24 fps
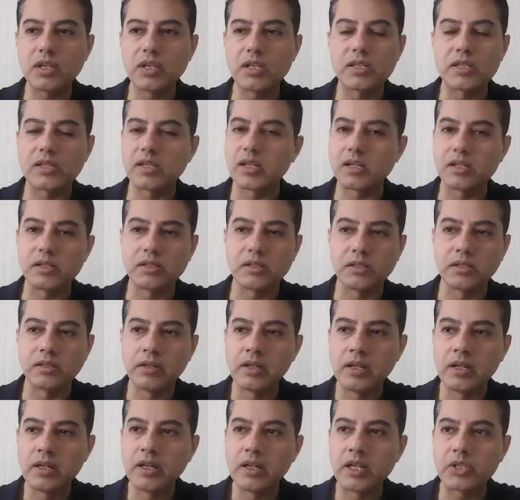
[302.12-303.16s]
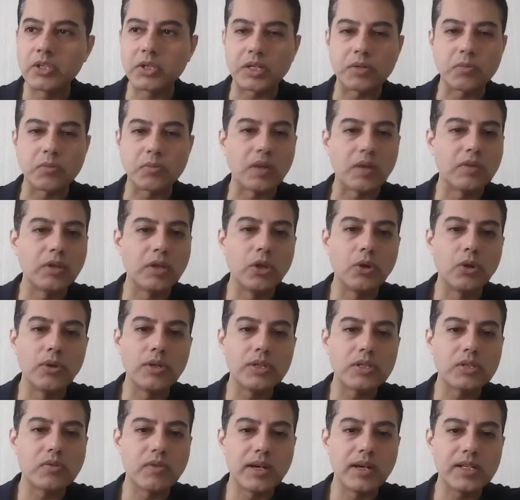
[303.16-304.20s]
and it's at one of the
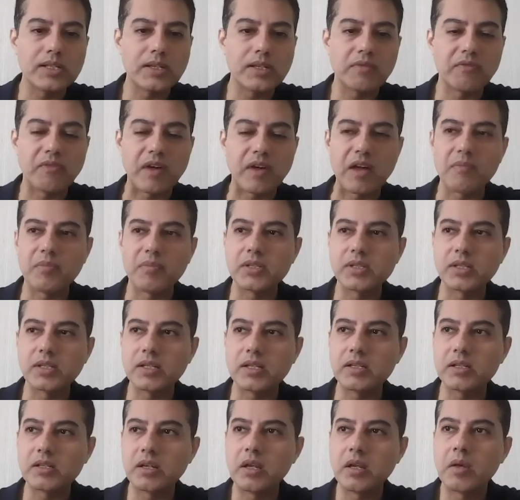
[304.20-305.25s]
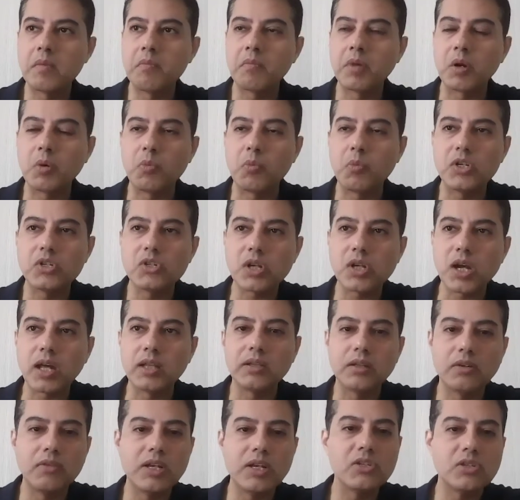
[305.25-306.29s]
lowest rates at 5%. But which
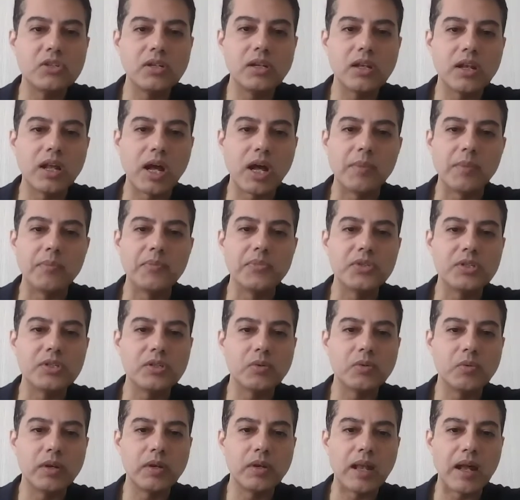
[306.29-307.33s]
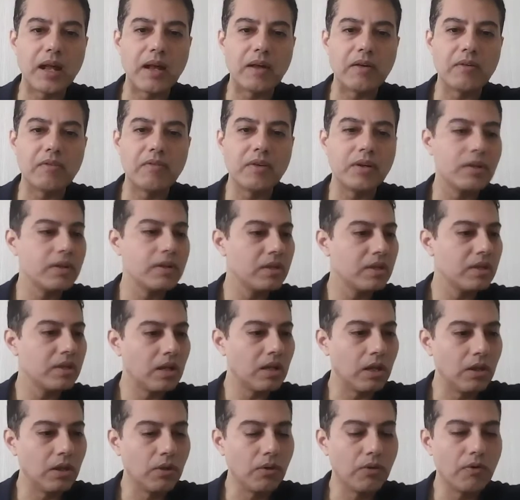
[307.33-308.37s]
other regional hubs will have
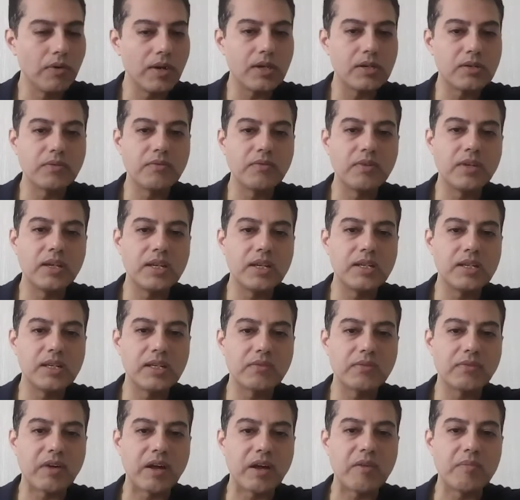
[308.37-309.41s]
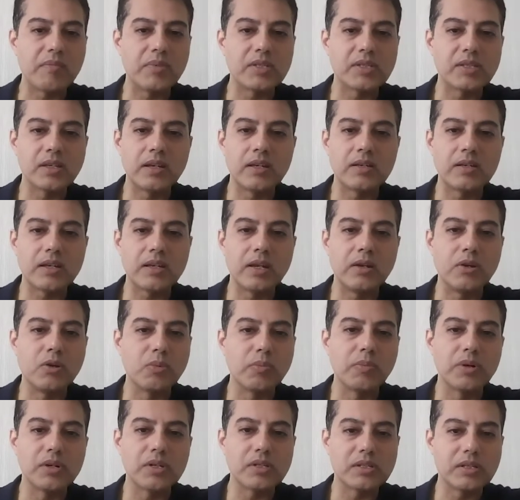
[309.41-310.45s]
a low rate of VAT at 5% and no
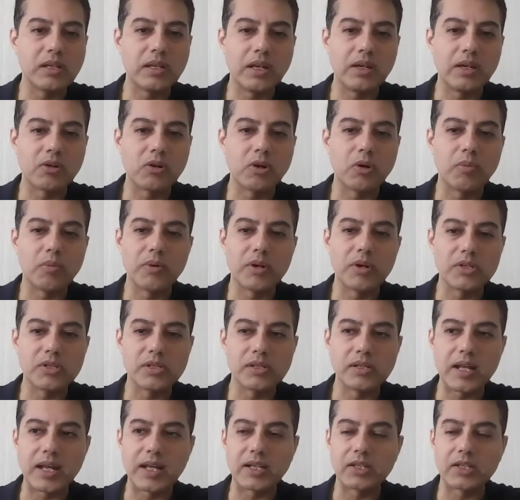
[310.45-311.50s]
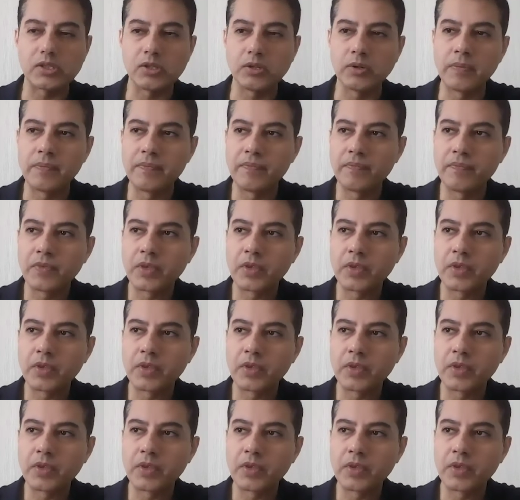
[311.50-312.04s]
personal and corporation tax? So